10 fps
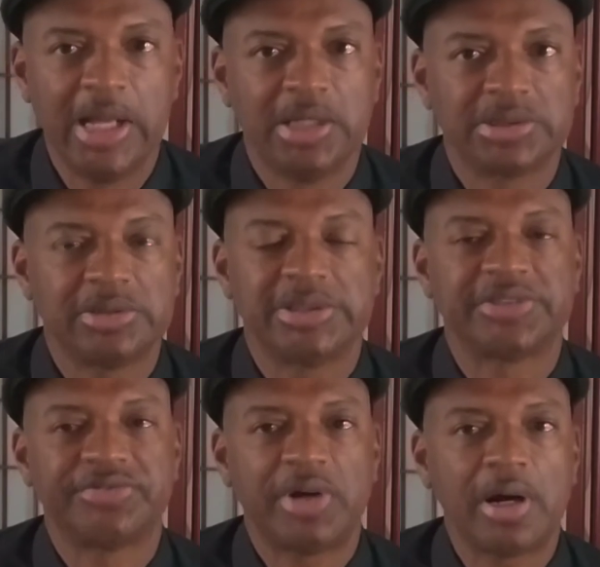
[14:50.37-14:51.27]
So as
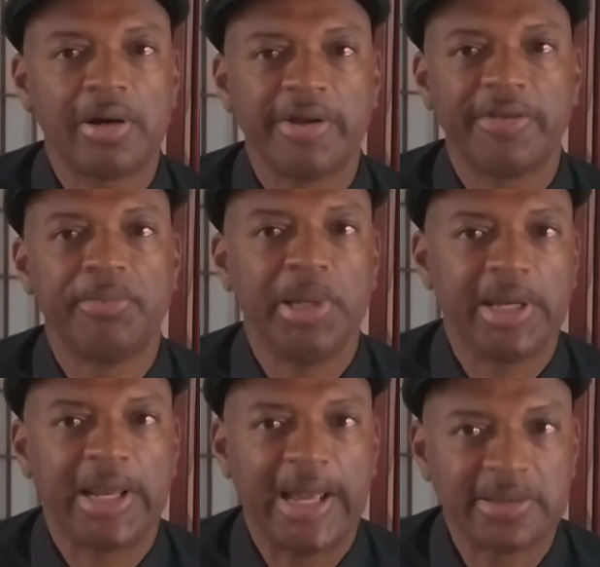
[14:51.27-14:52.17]
far as
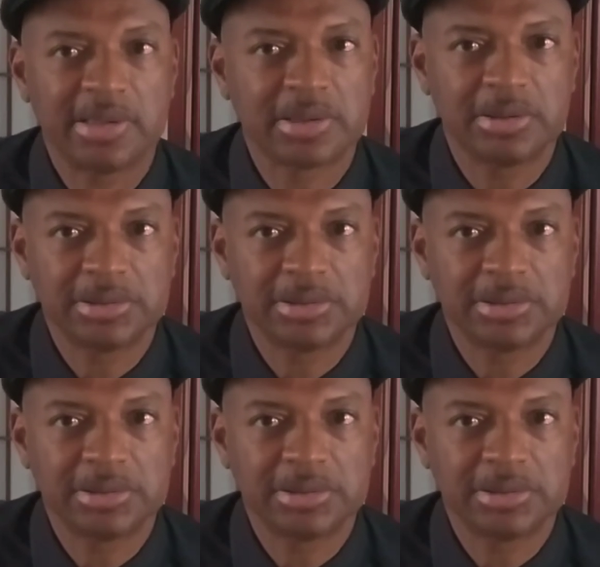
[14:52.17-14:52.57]
being ethical